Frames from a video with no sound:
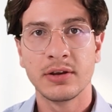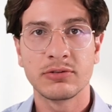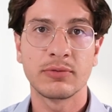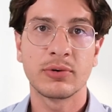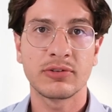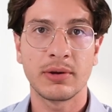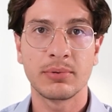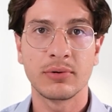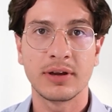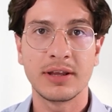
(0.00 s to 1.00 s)
So for
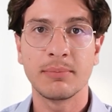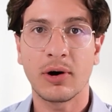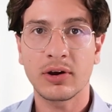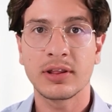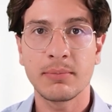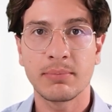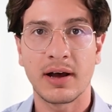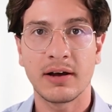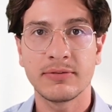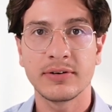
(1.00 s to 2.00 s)
example, a marketing
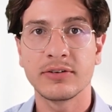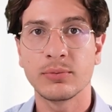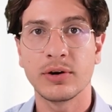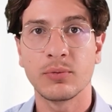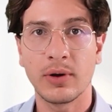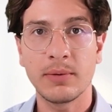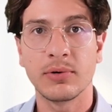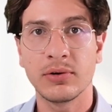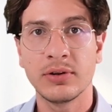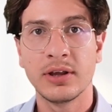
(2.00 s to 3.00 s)
puff is when Red
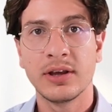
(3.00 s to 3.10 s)
Bull